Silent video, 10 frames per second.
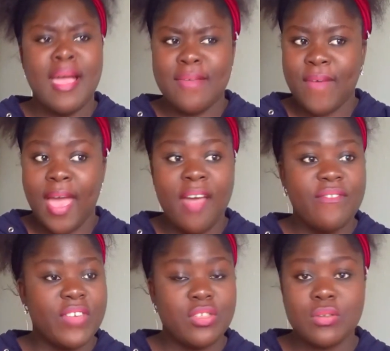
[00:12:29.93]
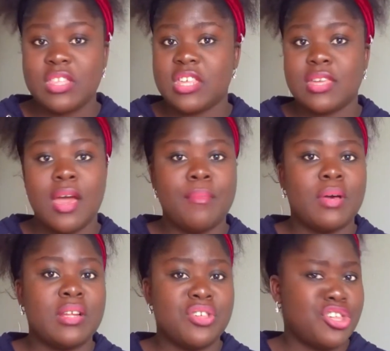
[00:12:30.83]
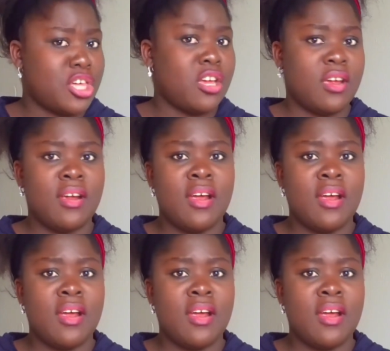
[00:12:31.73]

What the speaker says: If I have videos to share, I'm going to share.